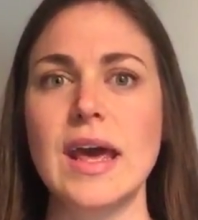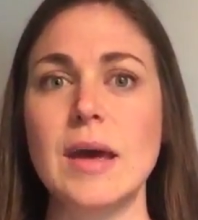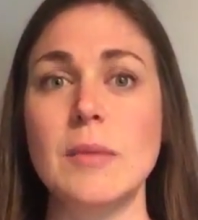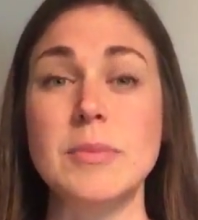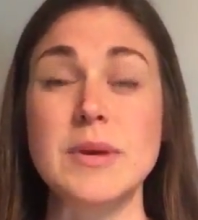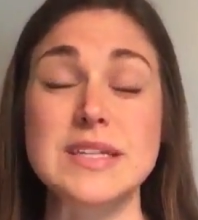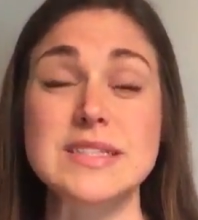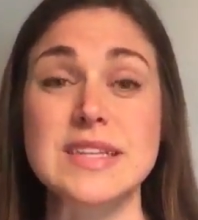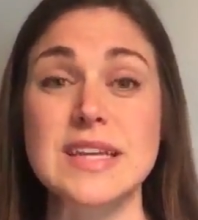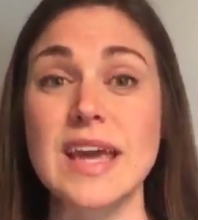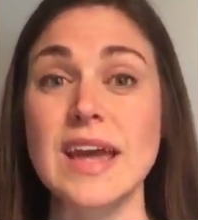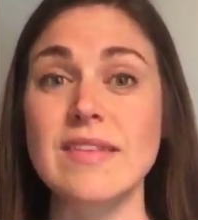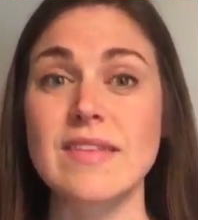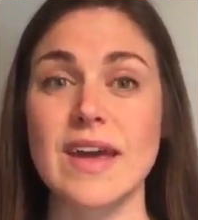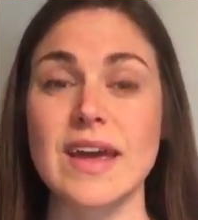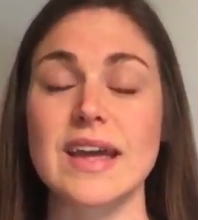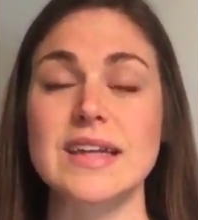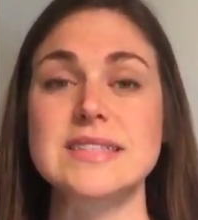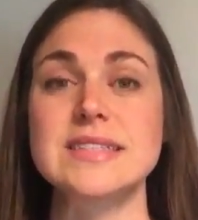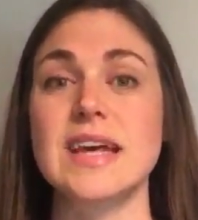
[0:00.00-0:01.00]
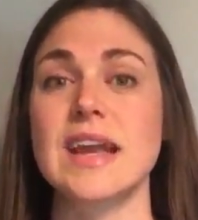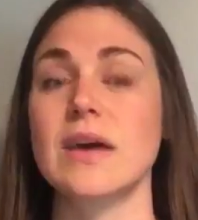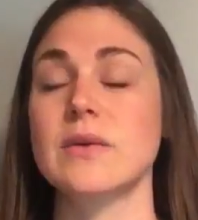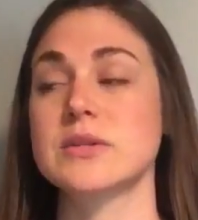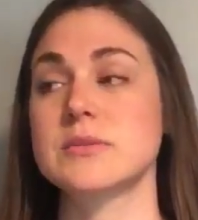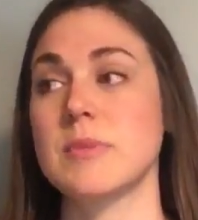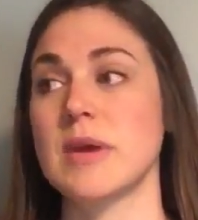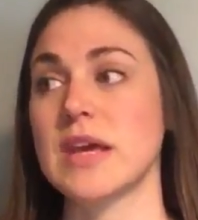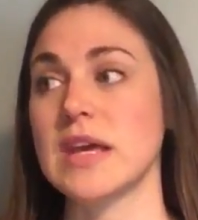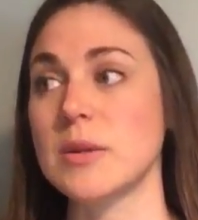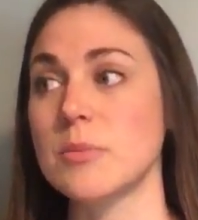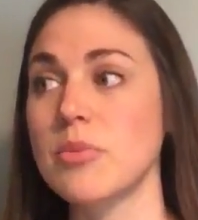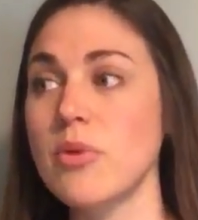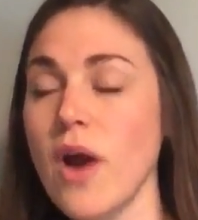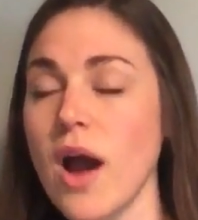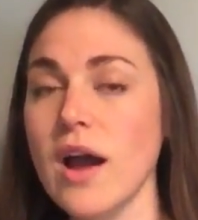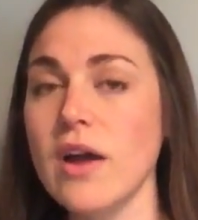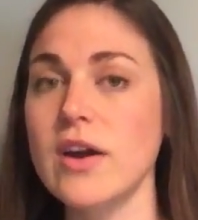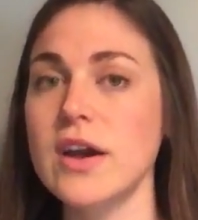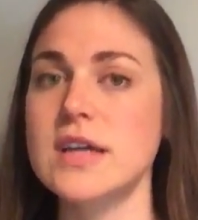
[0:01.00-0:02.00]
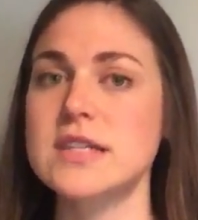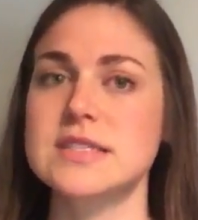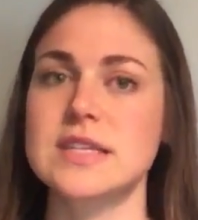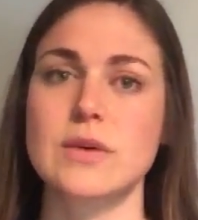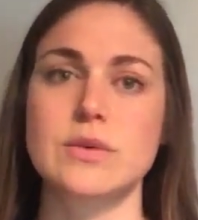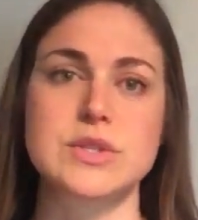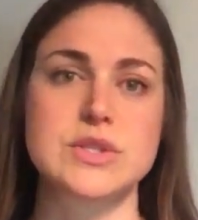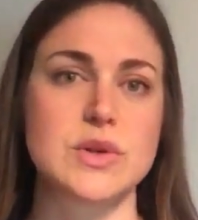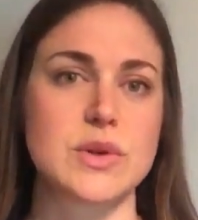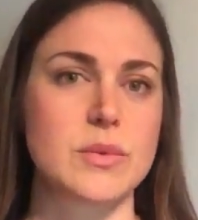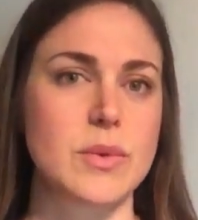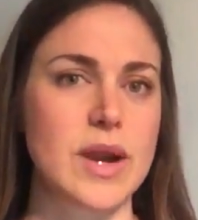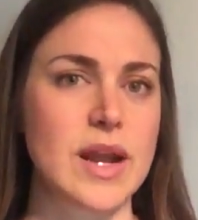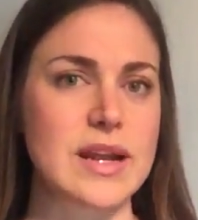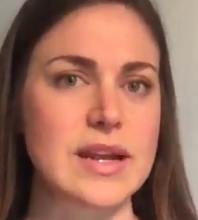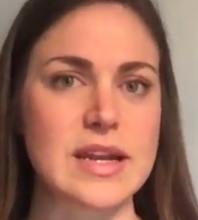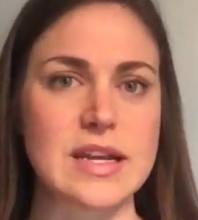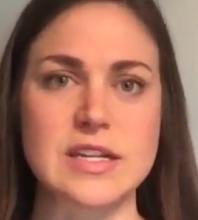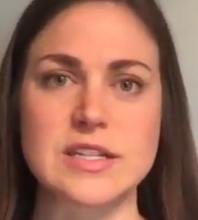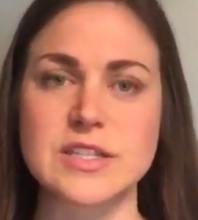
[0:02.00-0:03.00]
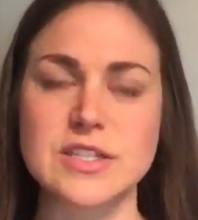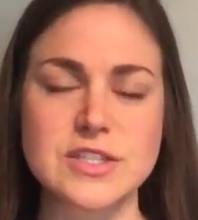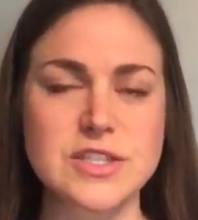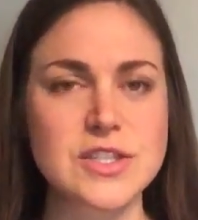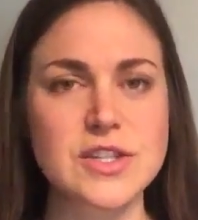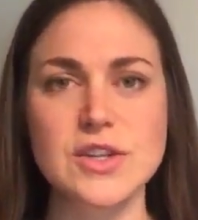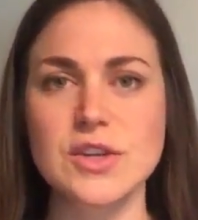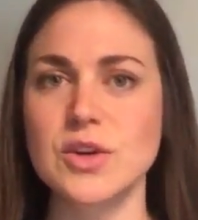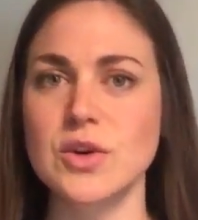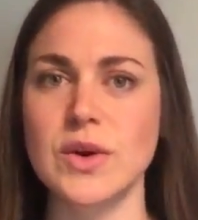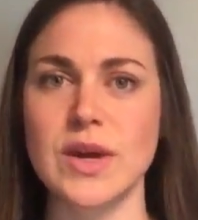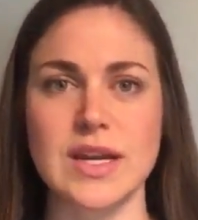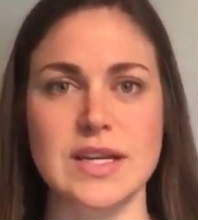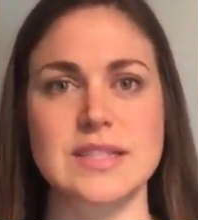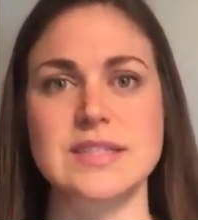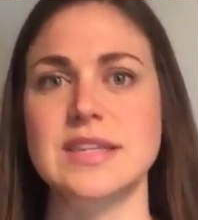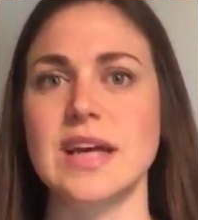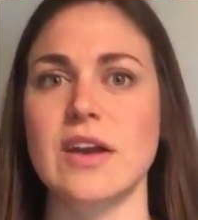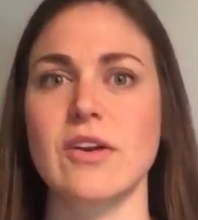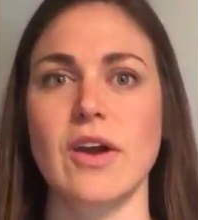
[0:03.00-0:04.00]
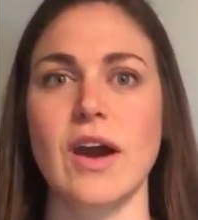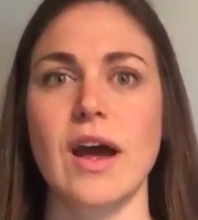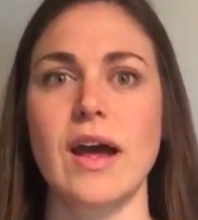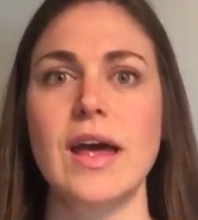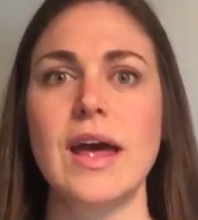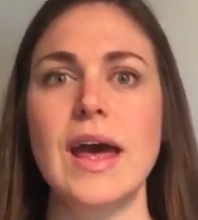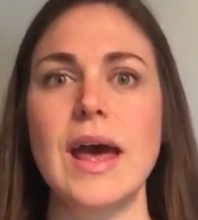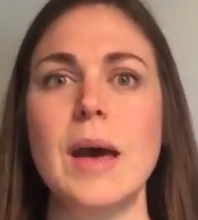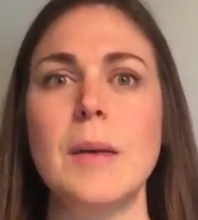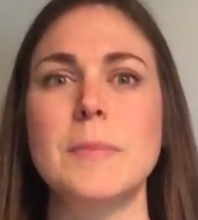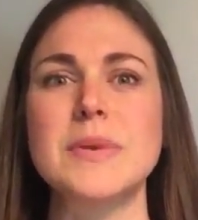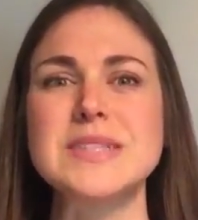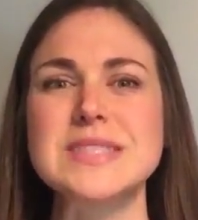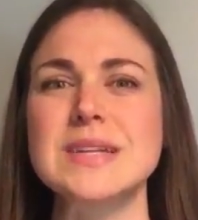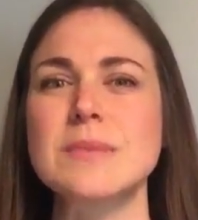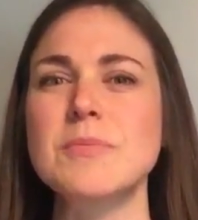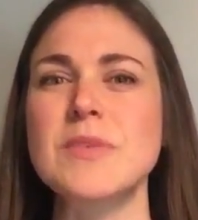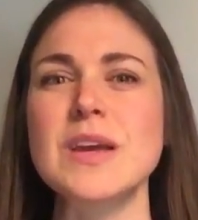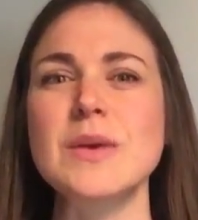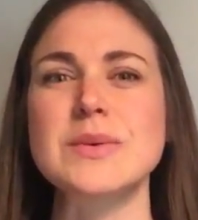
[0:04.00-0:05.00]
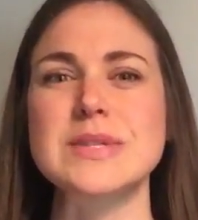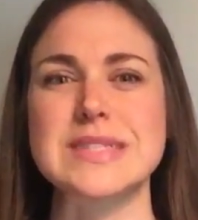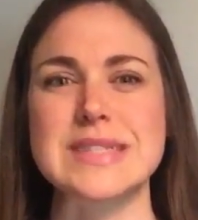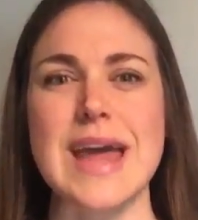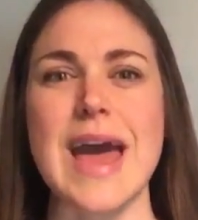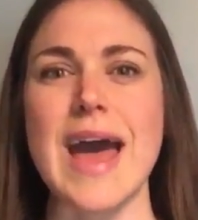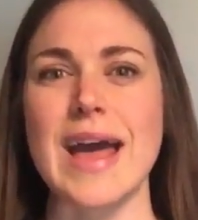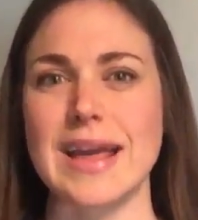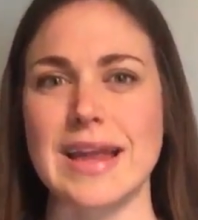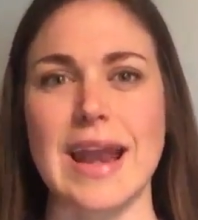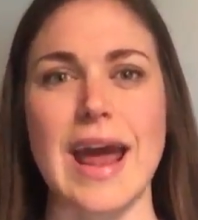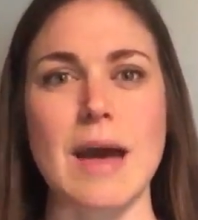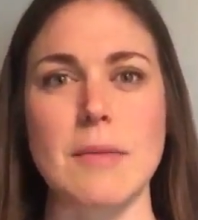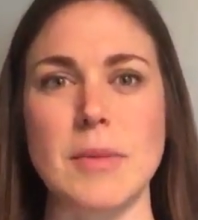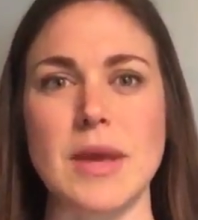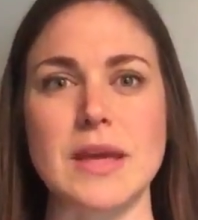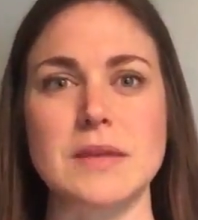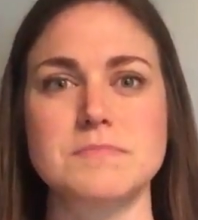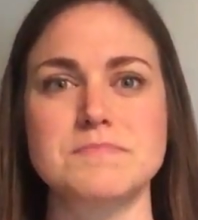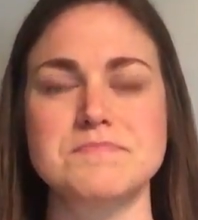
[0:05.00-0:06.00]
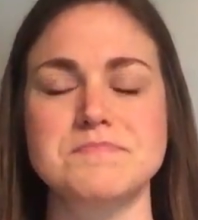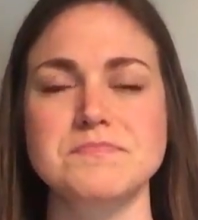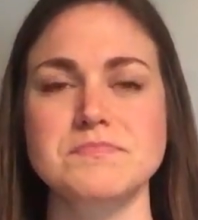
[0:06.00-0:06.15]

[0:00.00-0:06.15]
Because again, like I said, I was making progress. I was doing what I needed to do, etc. But something was nagging at me.